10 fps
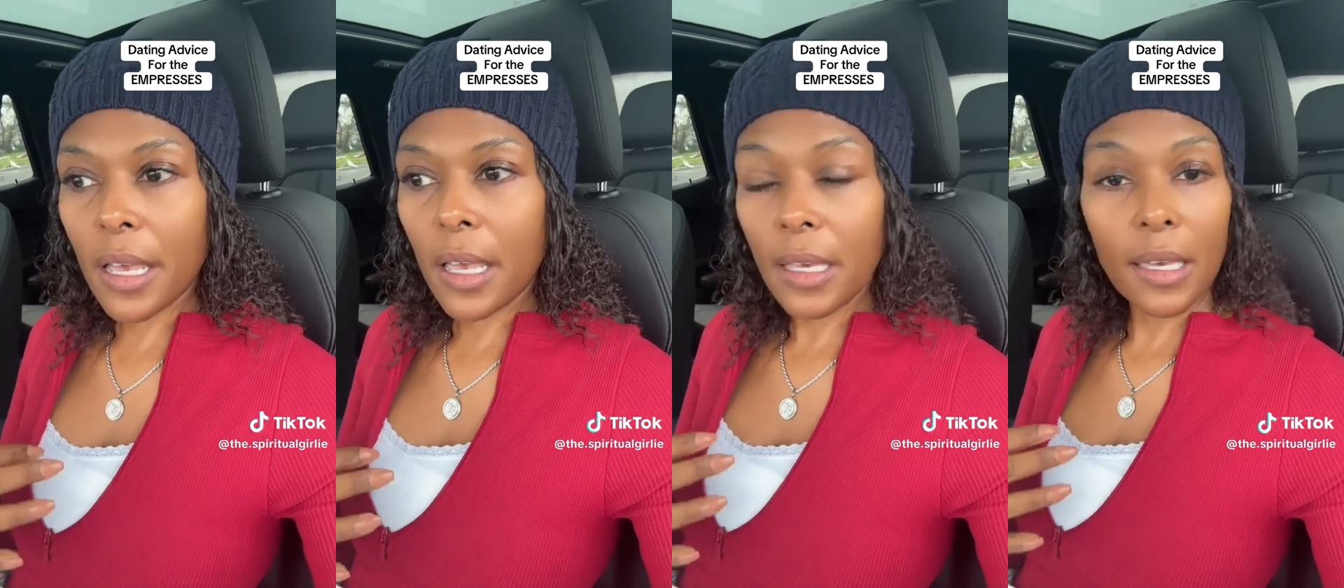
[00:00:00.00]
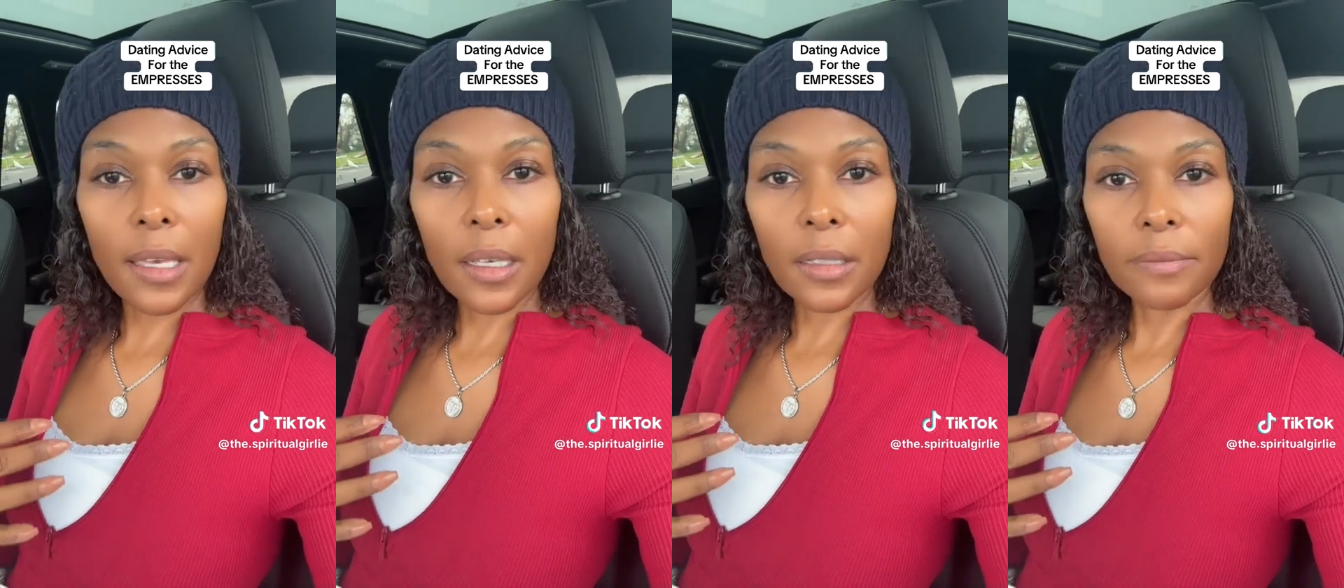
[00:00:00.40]
a
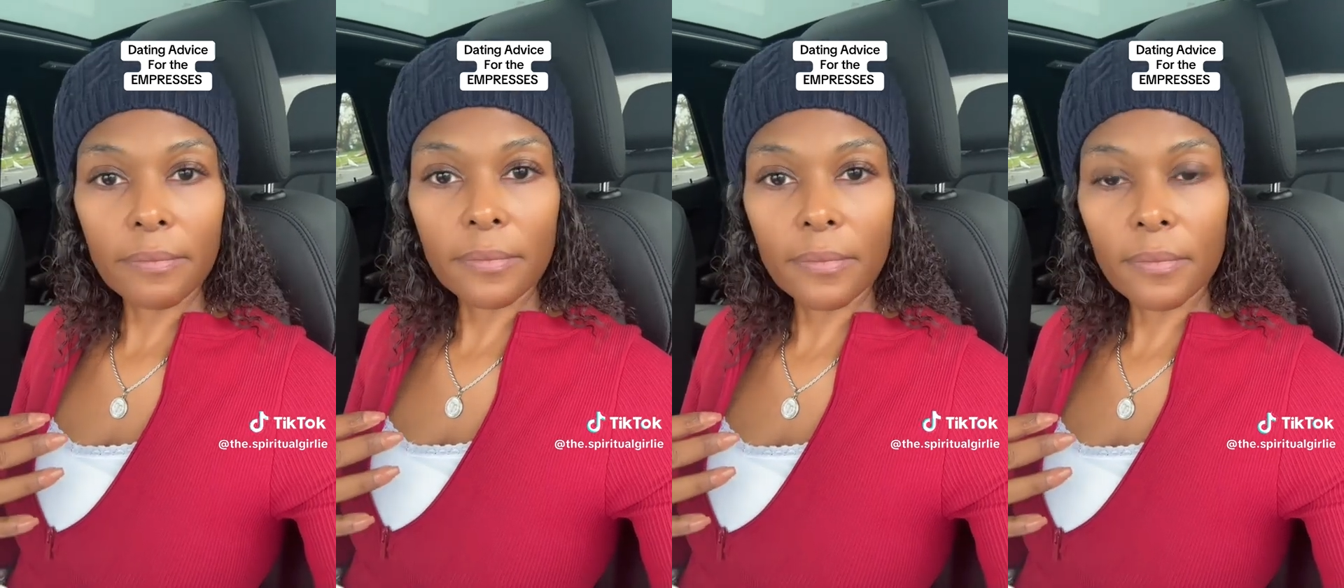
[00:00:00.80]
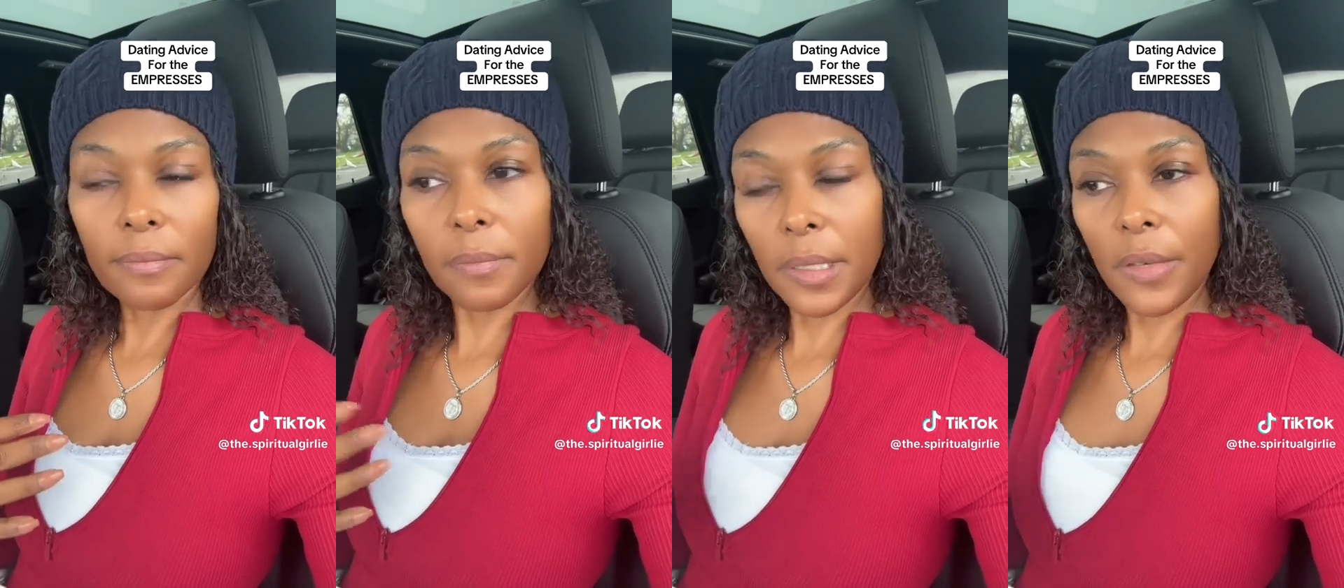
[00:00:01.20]
king,
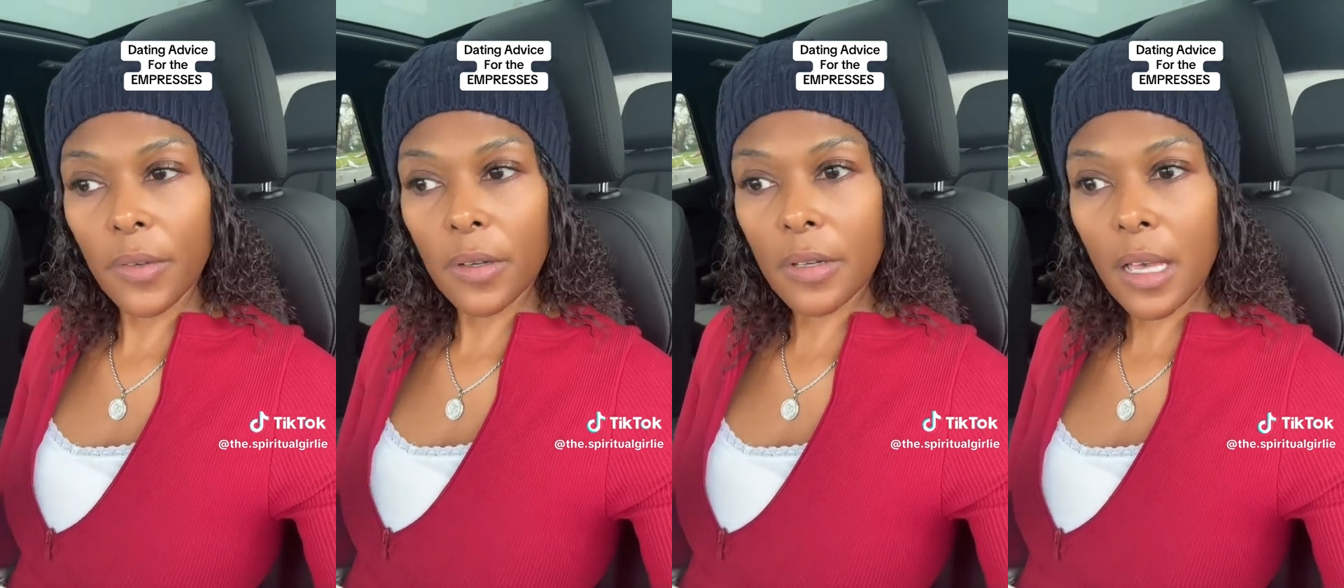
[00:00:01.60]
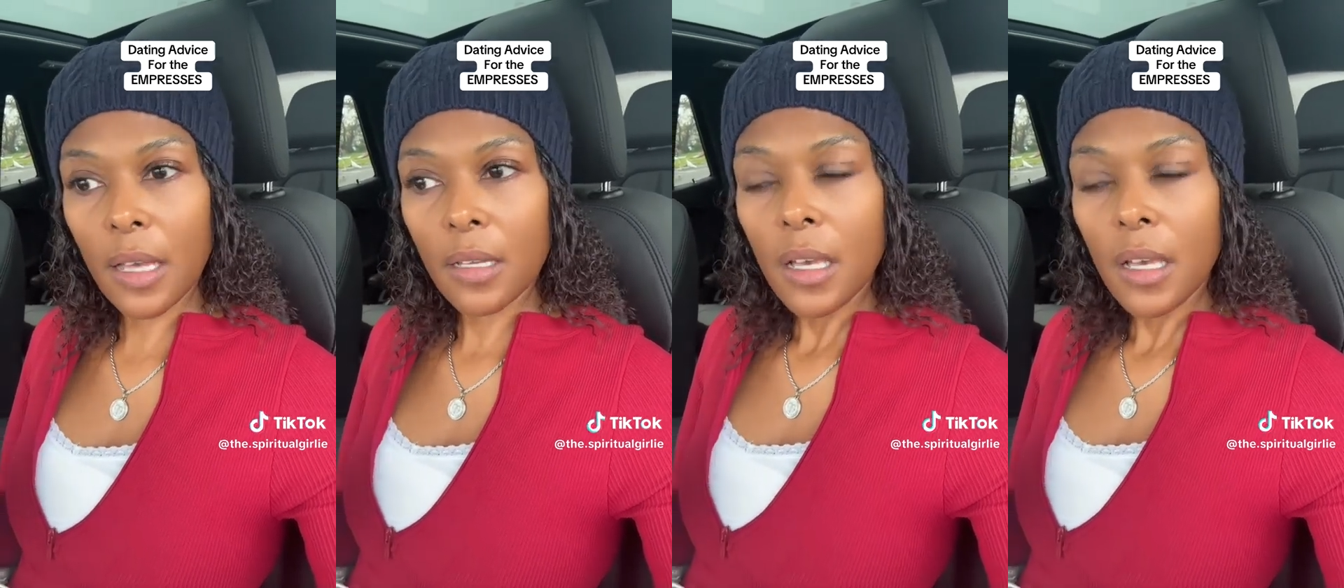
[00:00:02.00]
believe it or not.